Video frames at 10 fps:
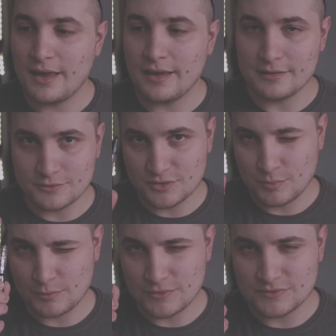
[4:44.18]
And you should
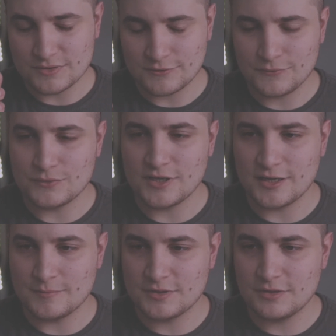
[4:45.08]
be able to use these a few
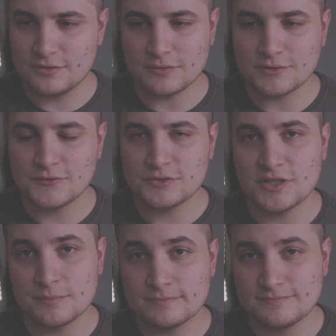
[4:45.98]
times. So it's filled
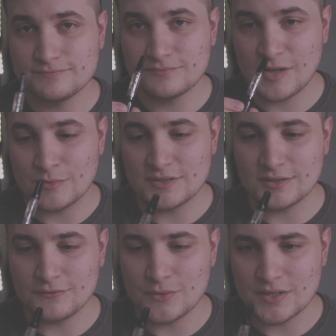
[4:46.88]
up. I'm gonna take
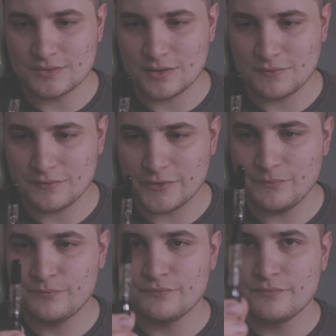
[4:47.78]
a few hits off of it.
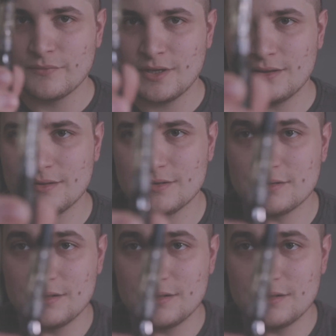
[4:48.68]
This is